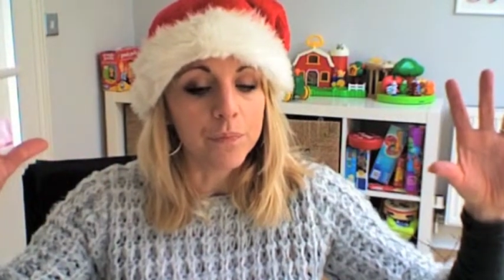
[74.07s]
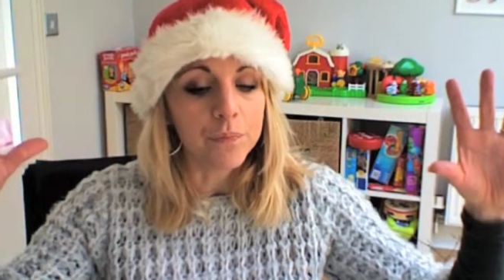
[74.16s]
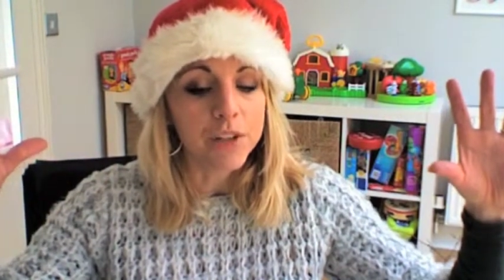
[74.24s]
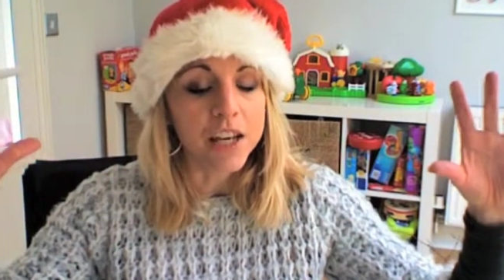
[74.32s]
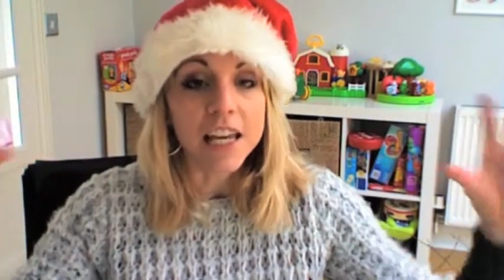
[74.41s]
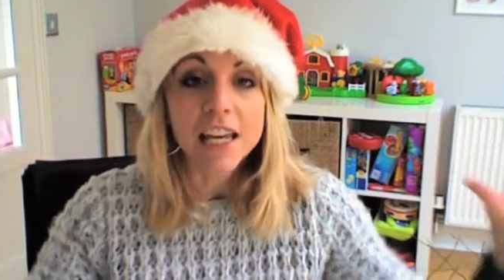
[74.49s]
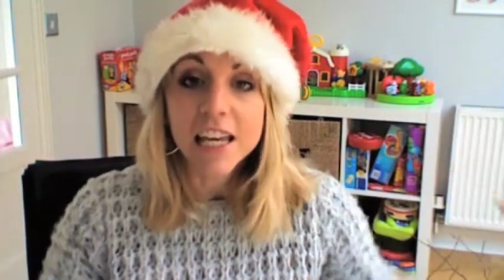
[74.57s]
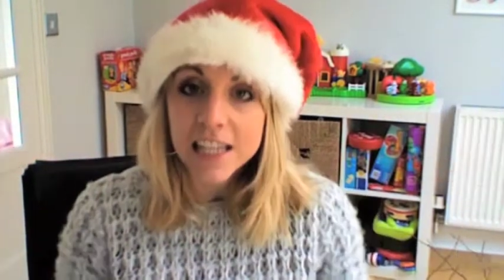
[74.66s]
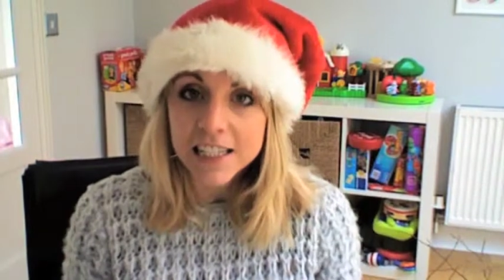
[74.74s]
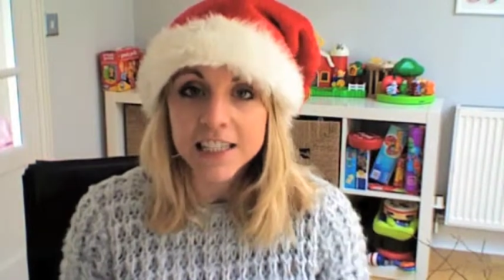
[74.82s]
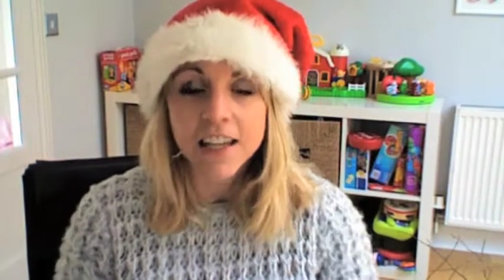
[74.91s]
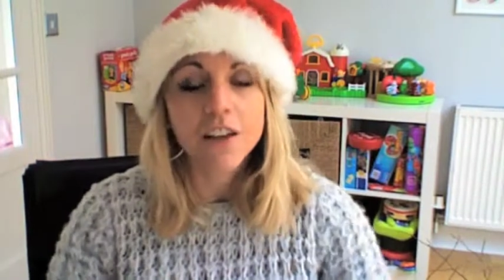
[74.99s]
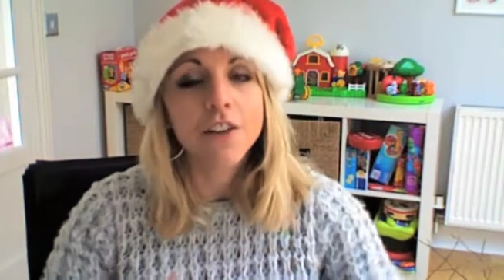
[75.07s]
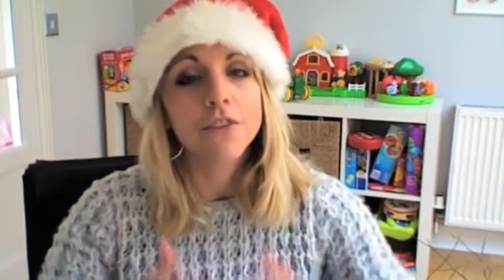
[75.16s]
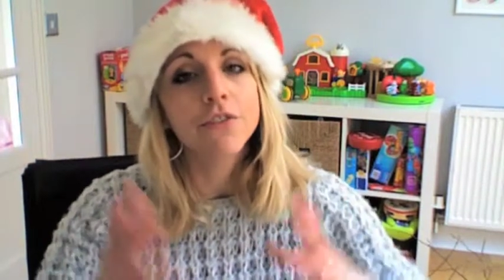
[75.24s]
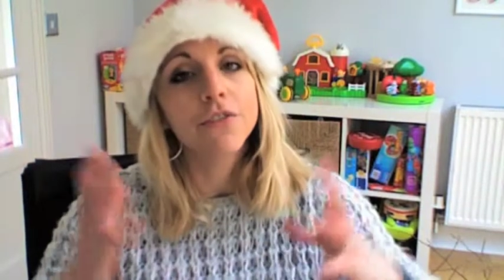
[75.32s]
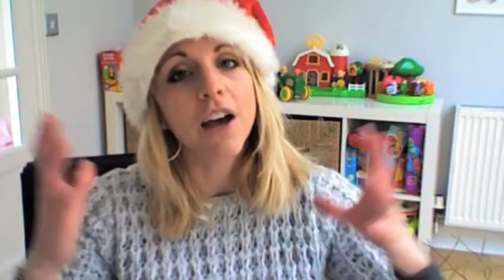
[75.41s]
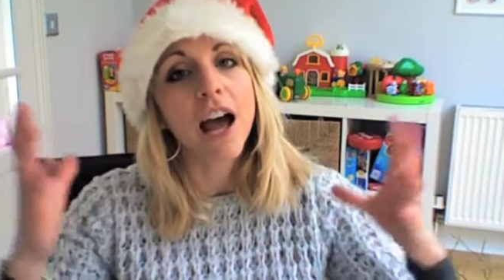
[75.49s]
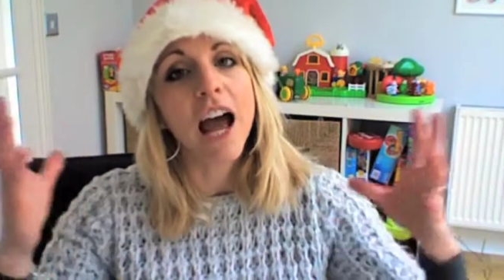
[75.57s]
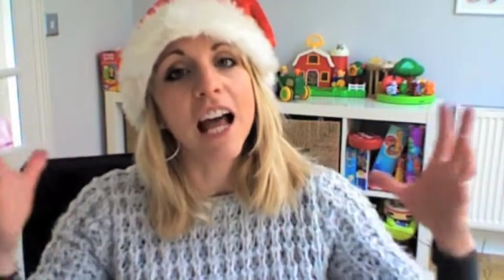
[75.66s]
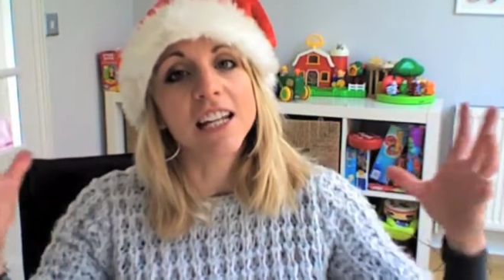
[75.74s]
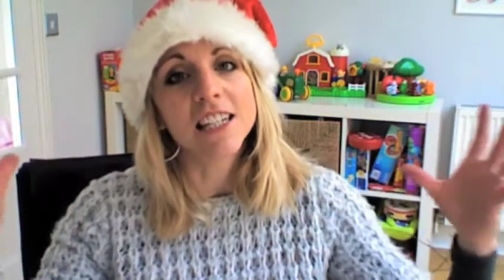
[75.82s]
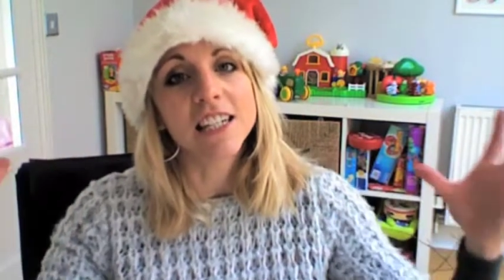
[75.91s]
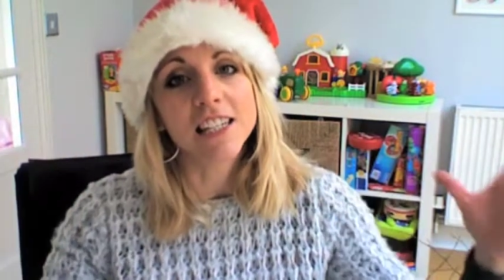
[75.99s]
cohesive
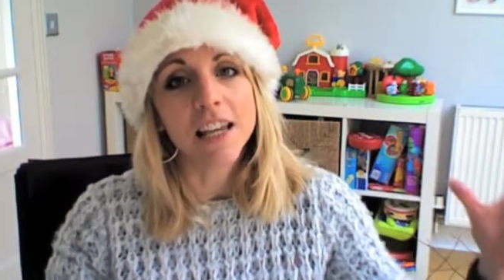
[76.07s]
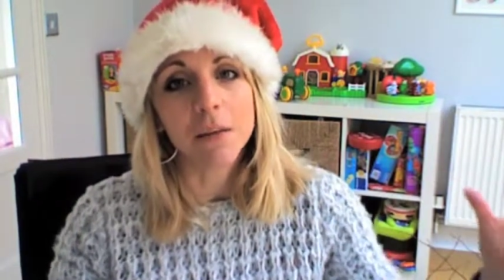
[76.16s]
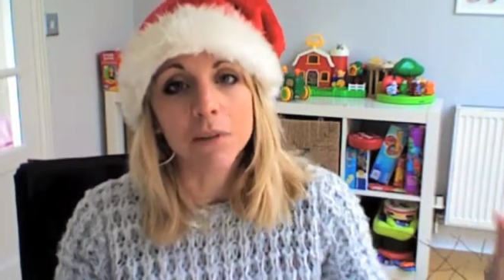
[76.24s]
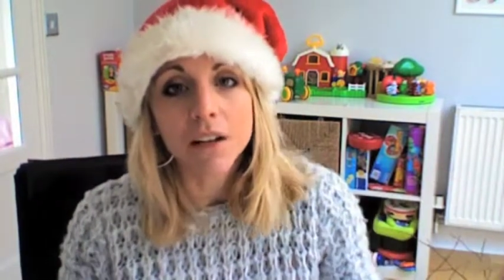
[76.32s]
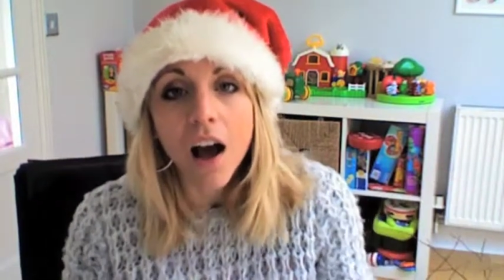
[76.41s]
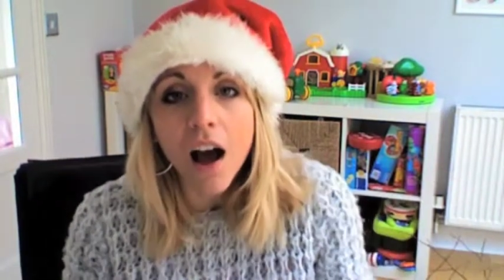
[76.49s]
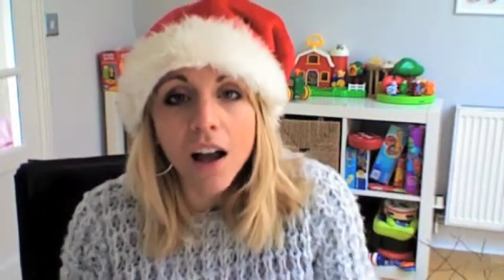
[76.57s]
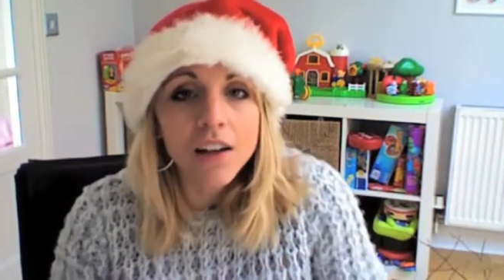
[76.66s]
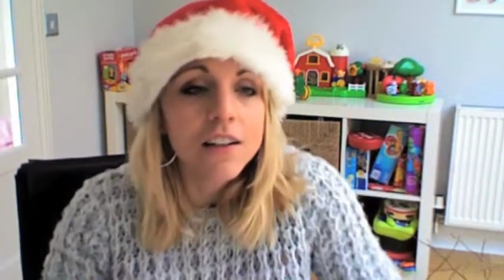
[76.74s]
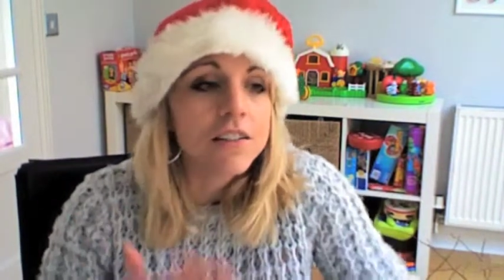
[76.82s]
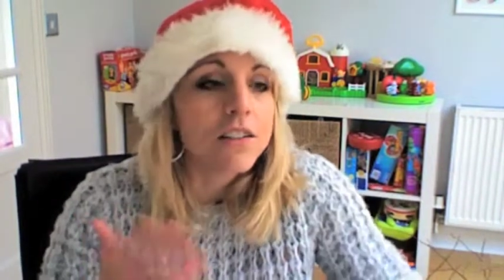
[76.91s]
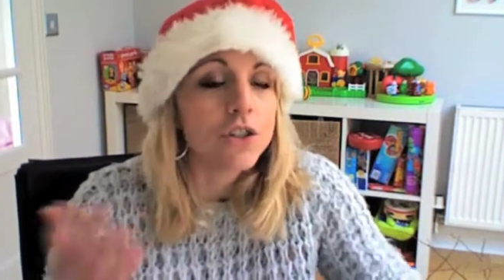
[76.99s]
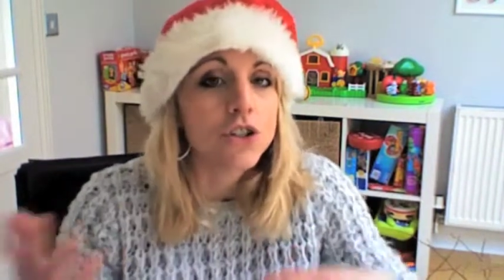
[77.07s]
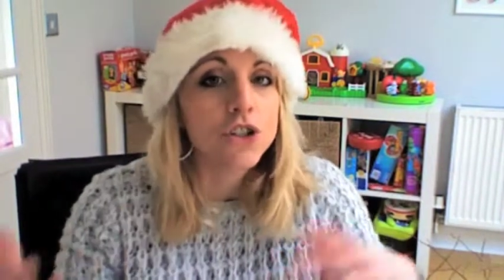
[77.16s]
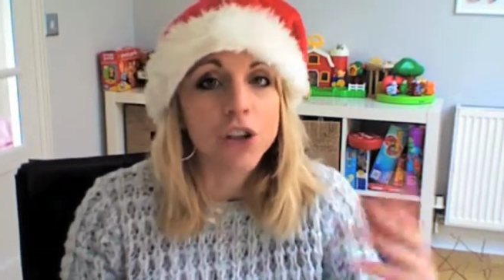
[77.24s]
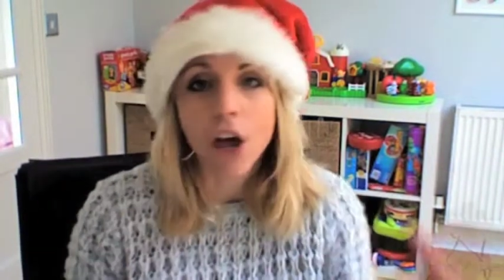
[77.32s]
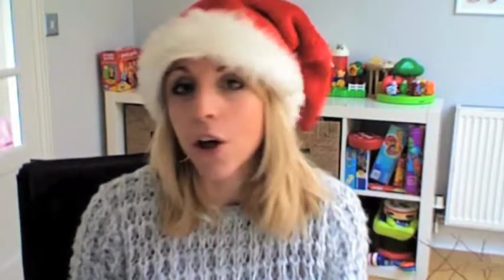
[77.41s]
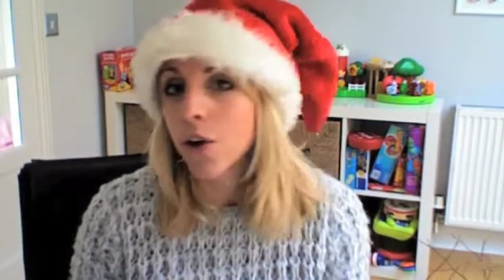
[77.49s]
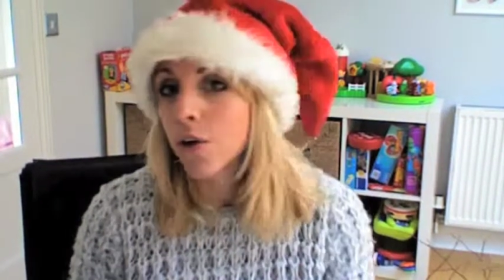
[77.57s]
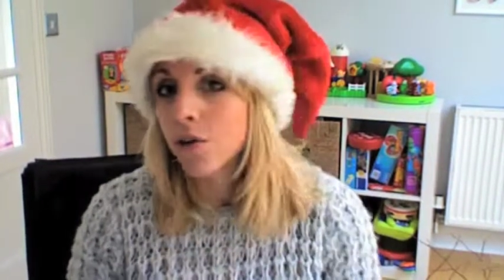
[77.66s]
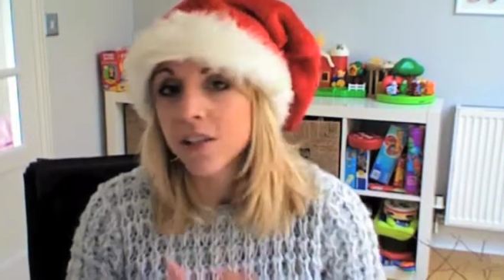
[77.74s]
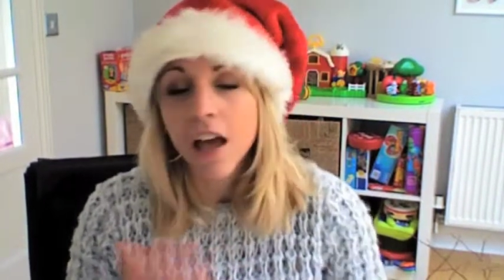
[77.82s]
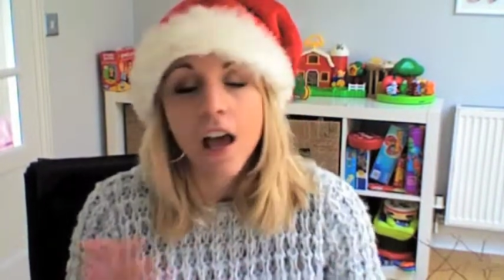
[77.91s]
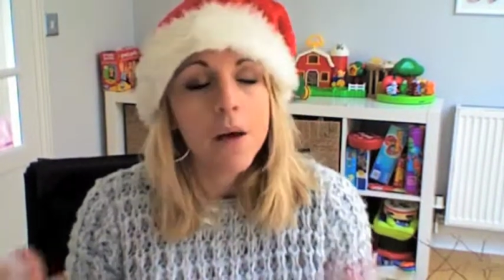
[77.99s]
and the same colours and tones,